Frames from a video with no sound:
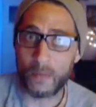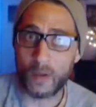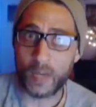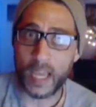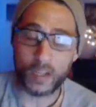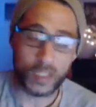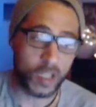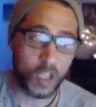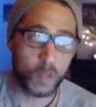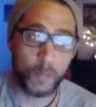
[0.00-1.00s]
Okay, because
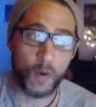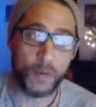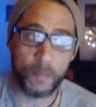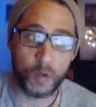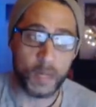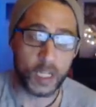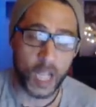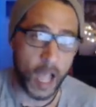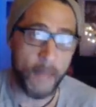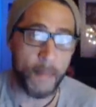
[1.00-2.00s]
at this point, too much
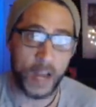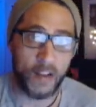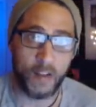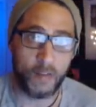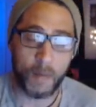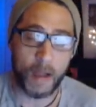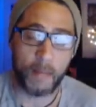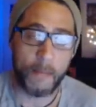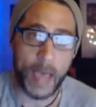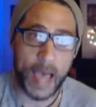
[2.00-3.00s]
time might have uh,
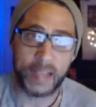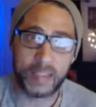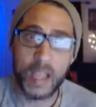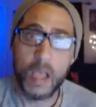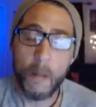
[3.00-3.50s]
probably passed.